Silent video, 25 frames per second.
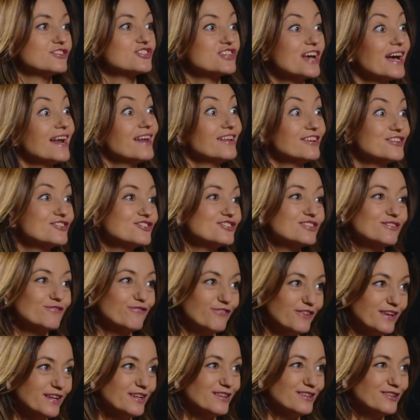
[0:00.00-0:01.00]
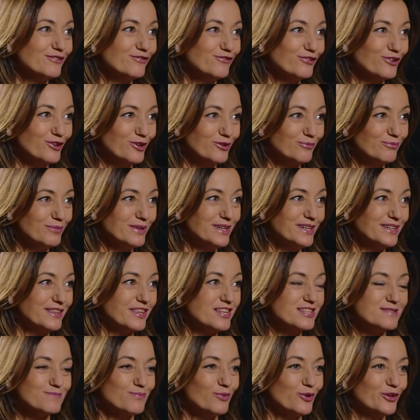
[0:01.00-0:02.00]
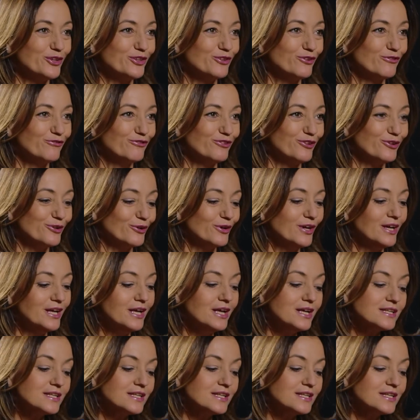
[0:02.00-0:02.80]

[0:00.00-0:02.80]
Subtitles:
challenged field from this point of view.